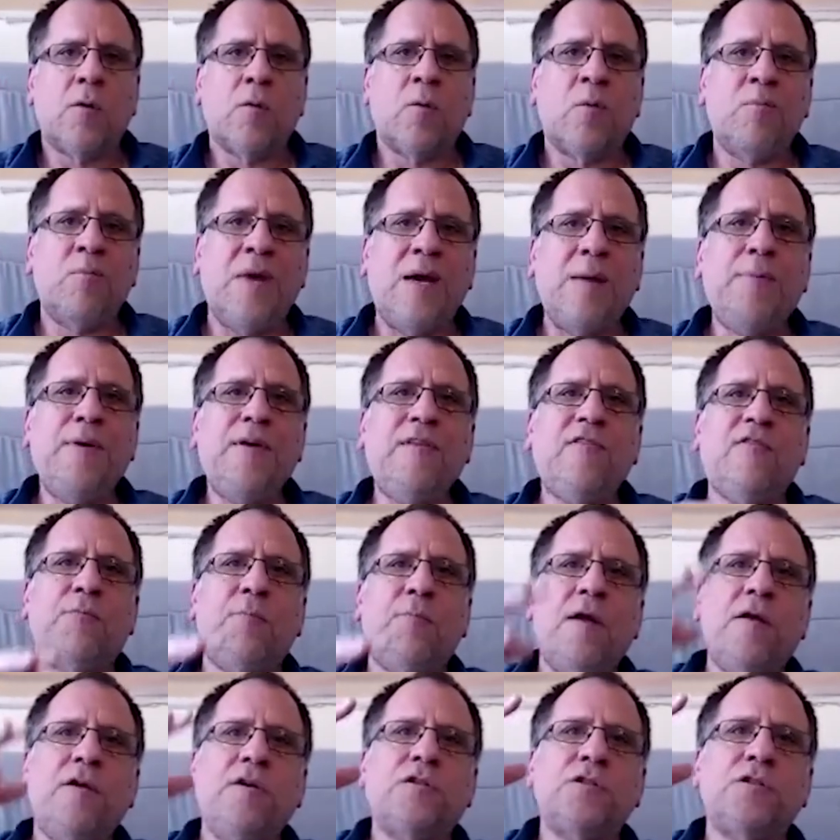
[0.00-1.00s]
maybe it's
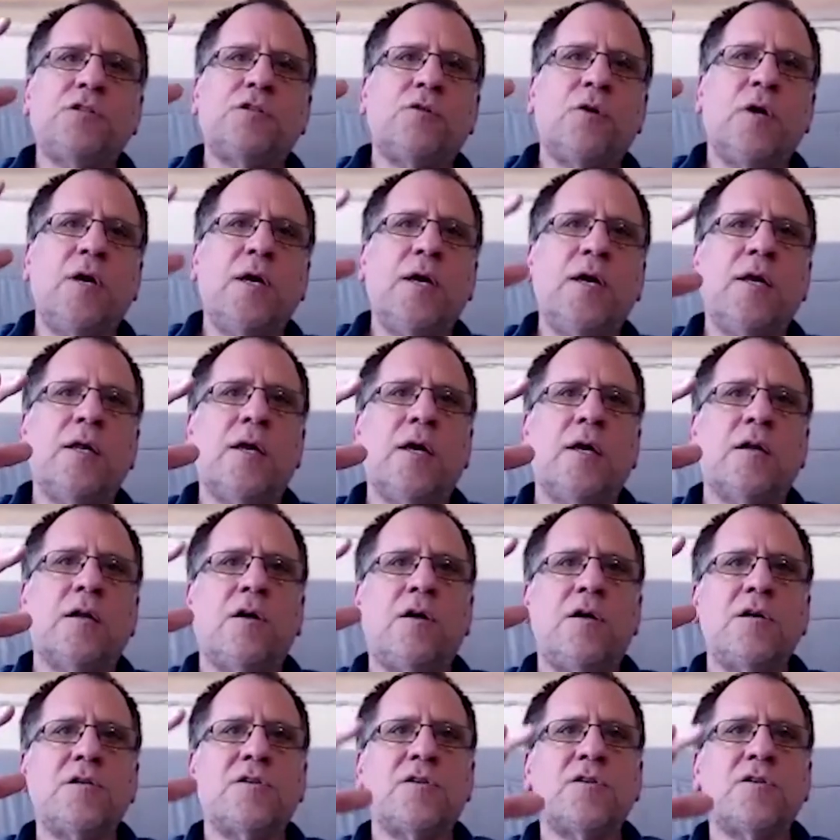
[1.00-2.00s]
better to try and get
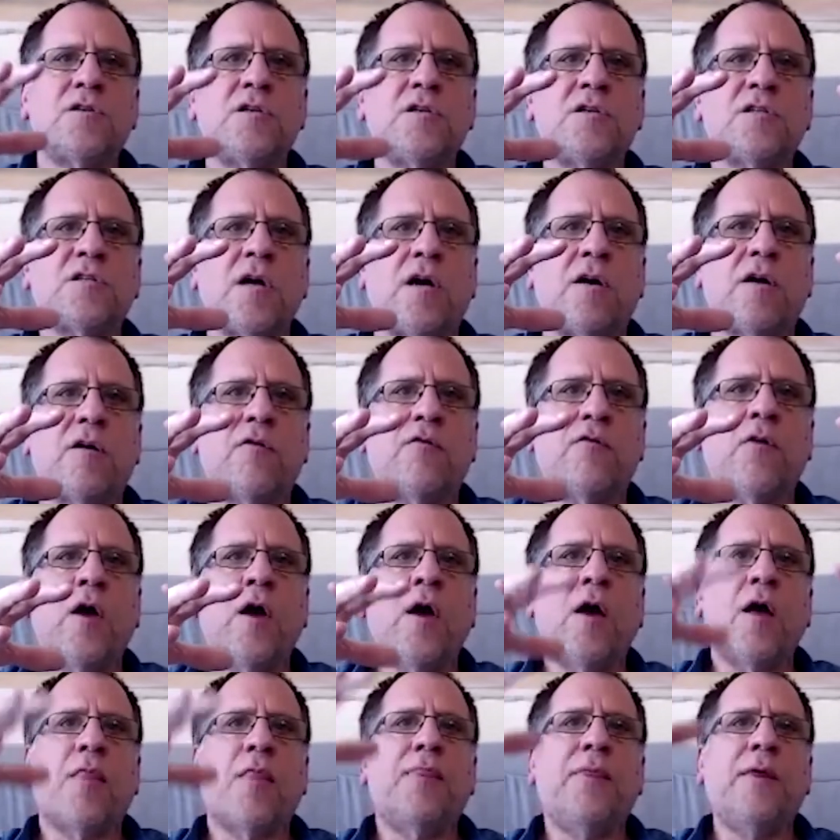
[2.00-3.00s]
consciousness out of
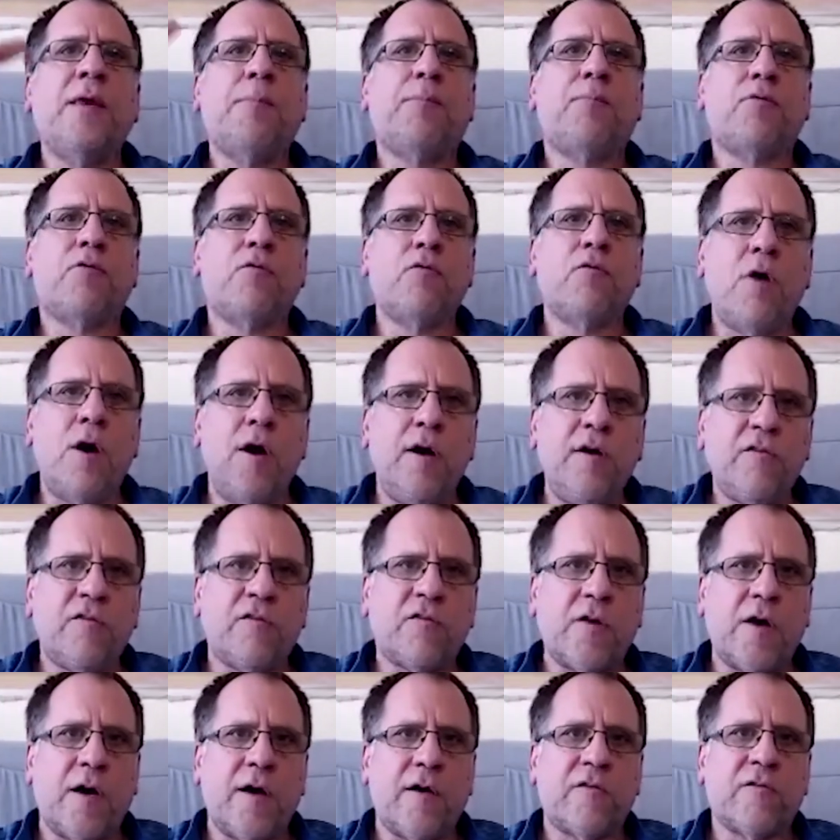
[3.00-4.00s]
the
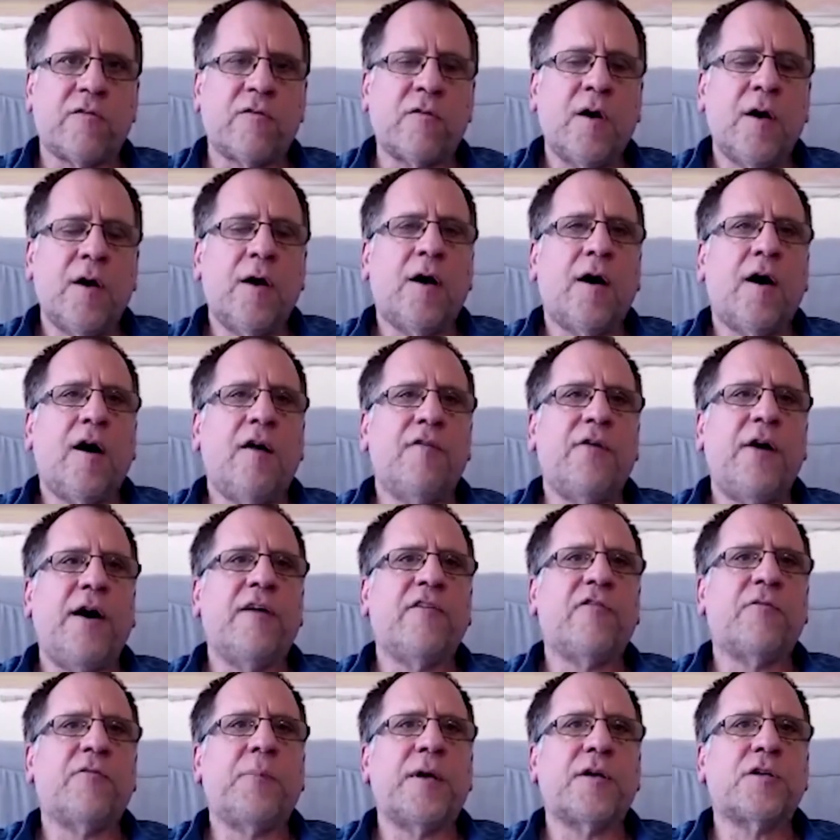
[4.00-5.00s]
process of
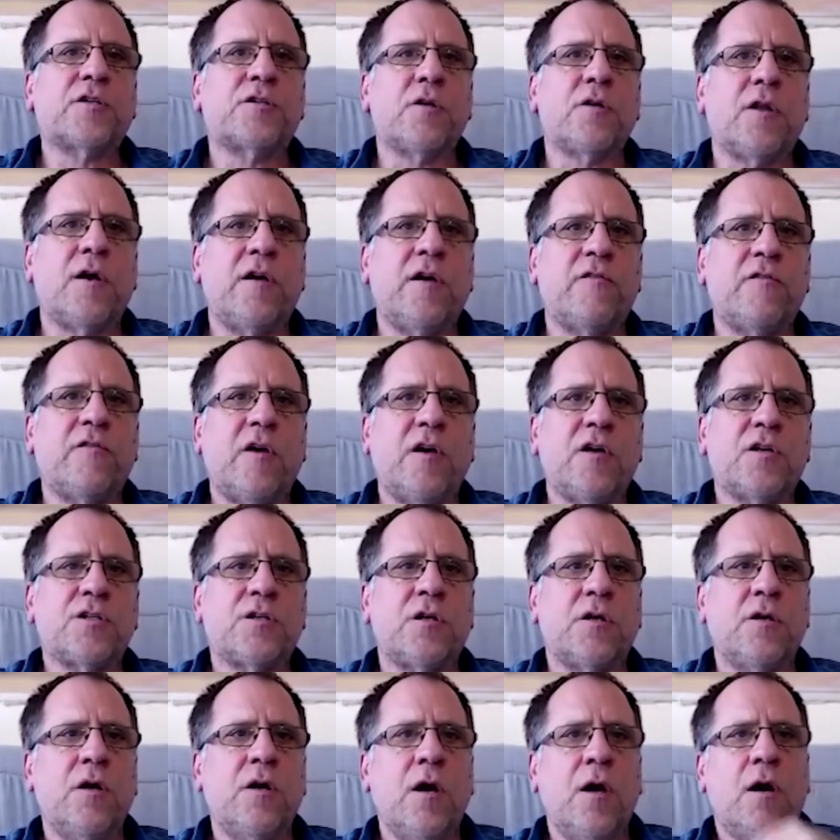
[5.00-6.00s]

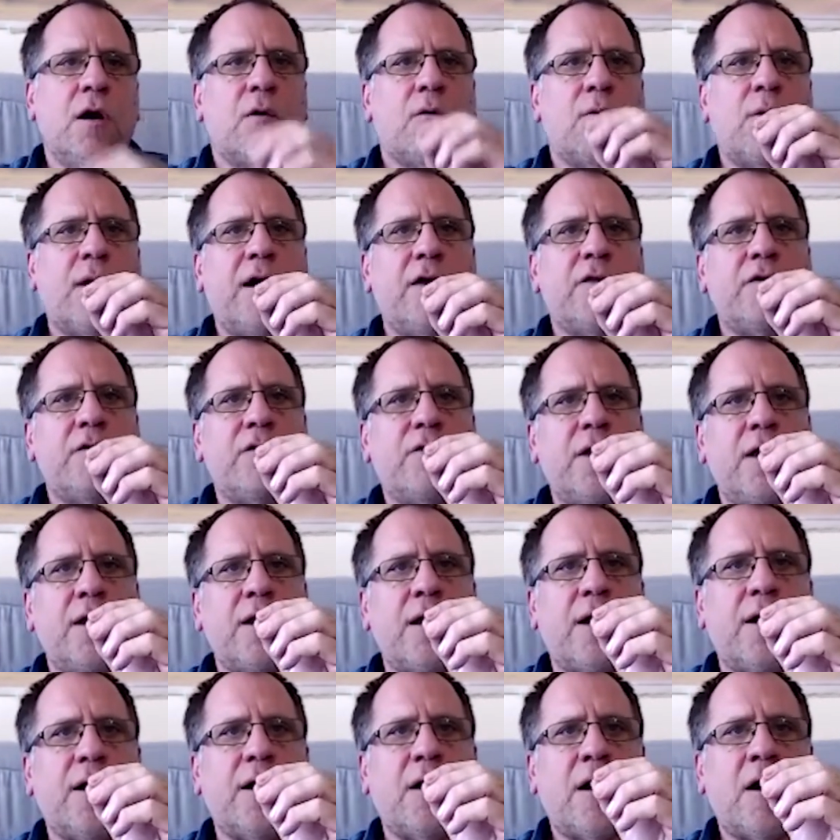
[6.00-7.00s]
aspectualization rather than
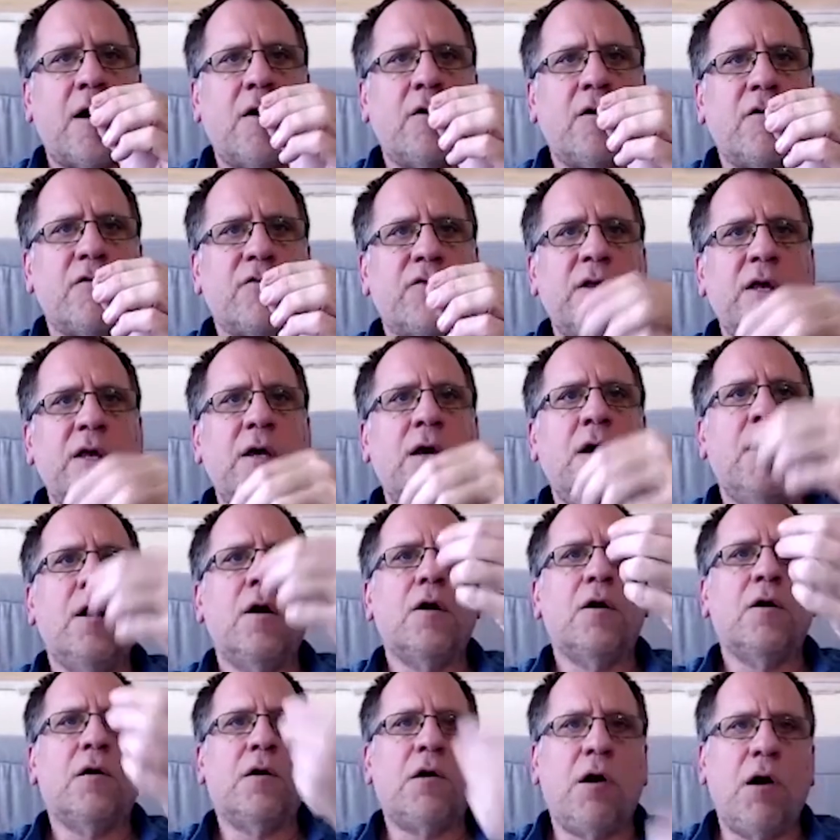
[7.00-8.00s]
uh, out of the
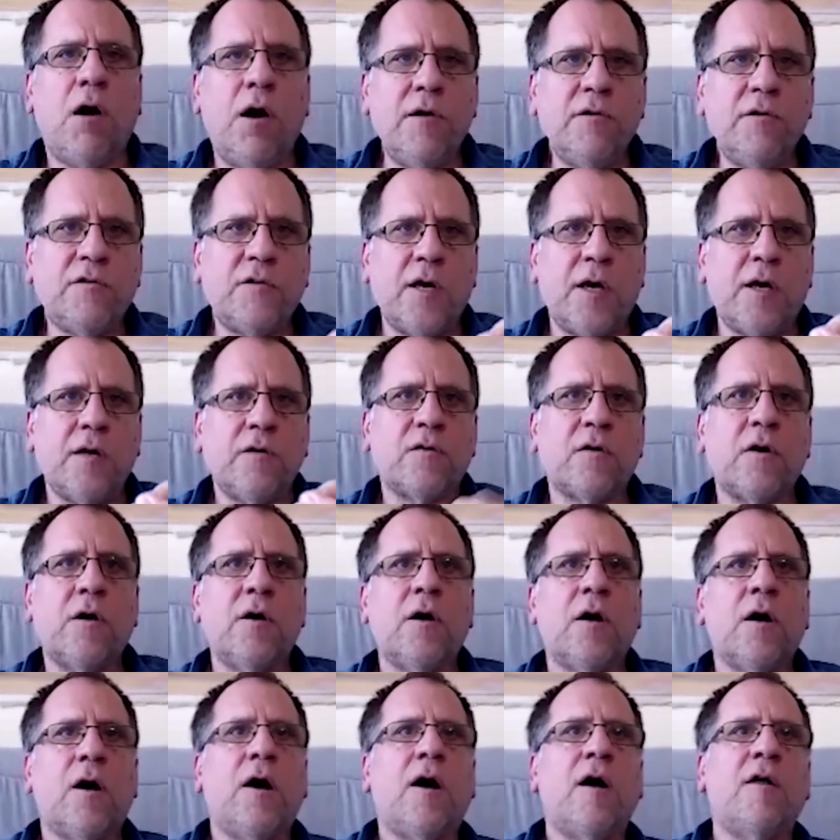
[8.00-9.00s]
content
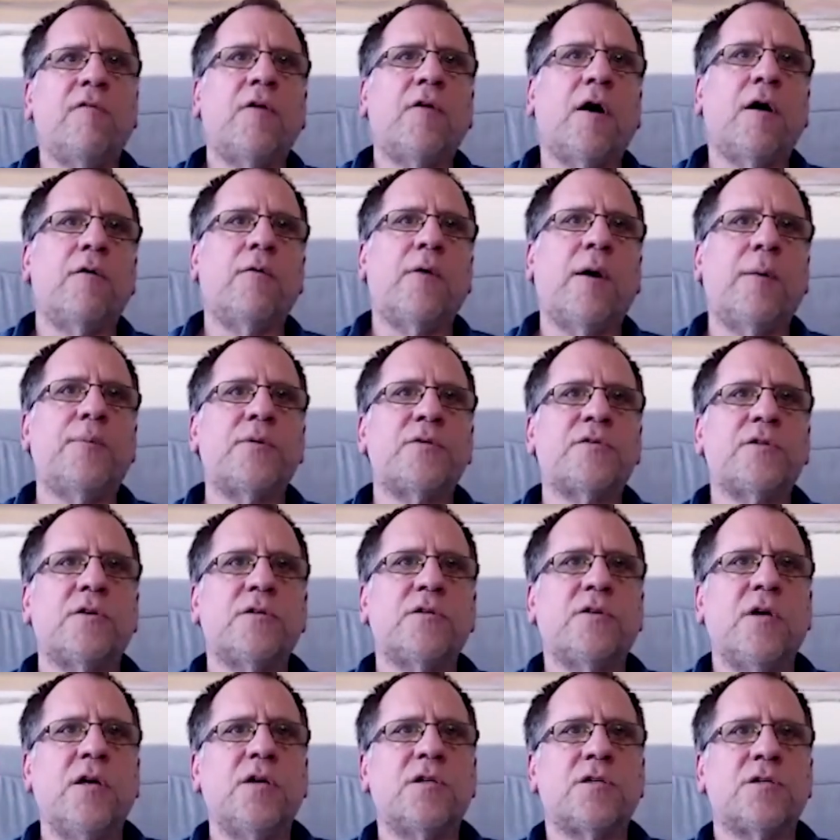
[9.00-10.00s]
of our
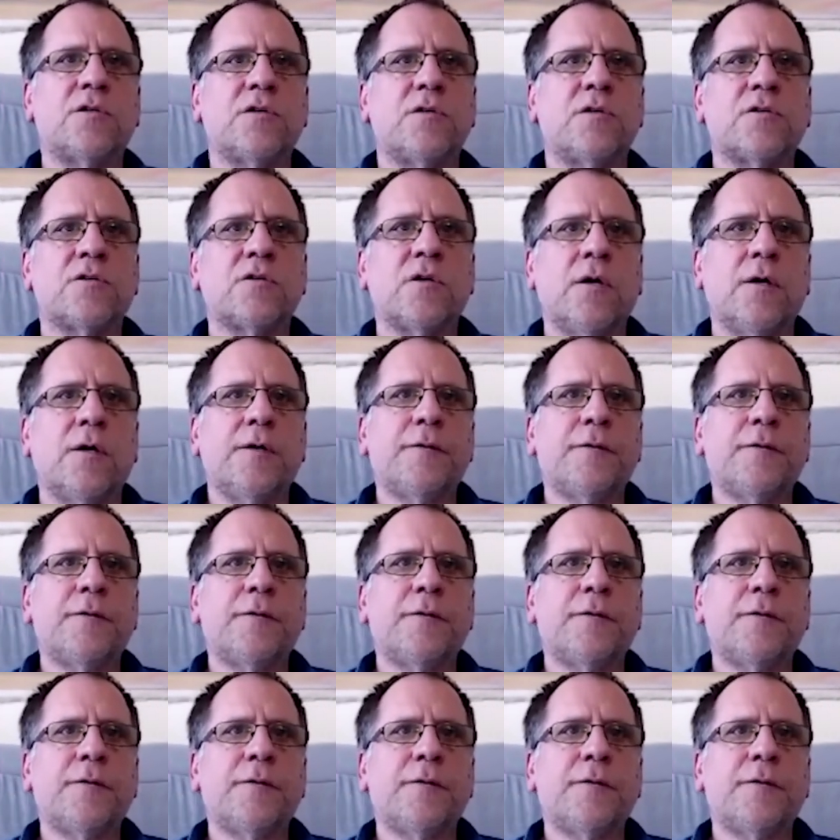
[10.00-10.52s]
representations.